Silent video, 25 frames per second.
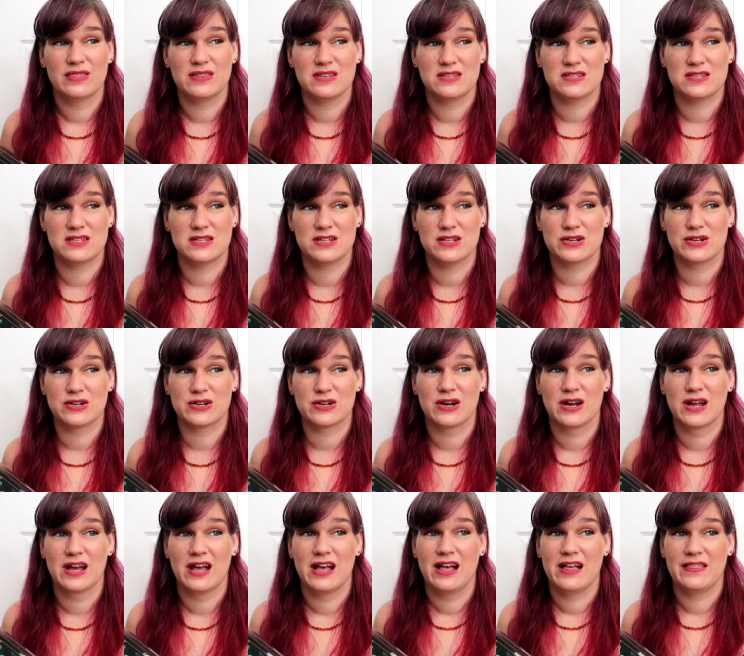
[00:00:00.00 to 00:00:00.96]
this year
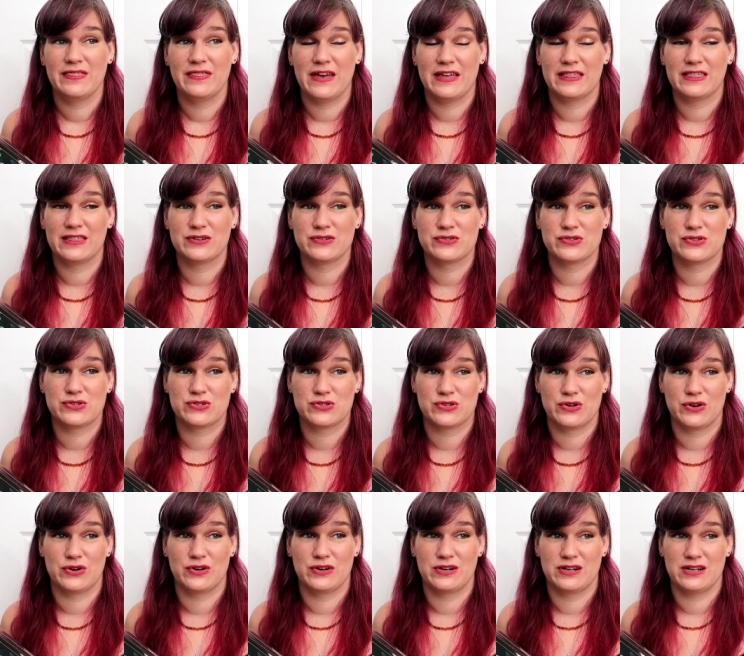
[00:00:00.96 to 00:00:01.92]
that there's a
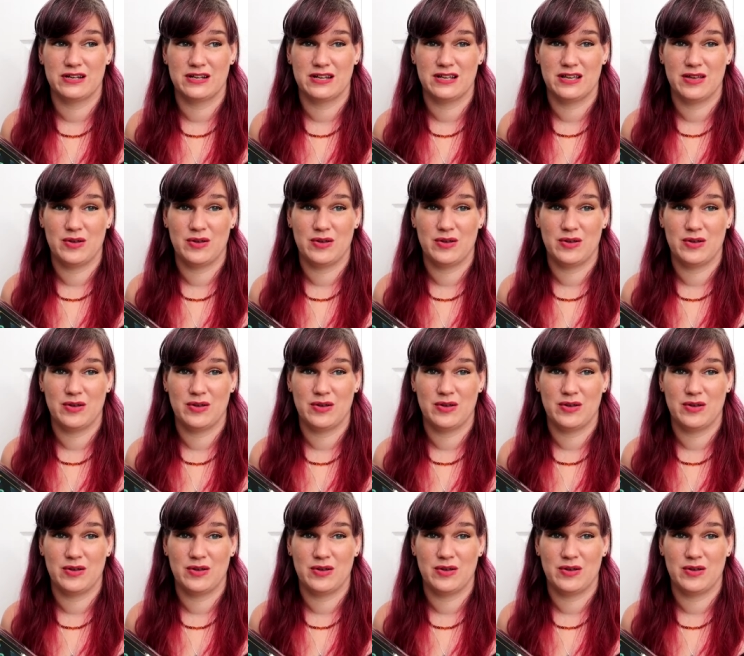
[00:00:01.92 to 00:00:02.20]
certain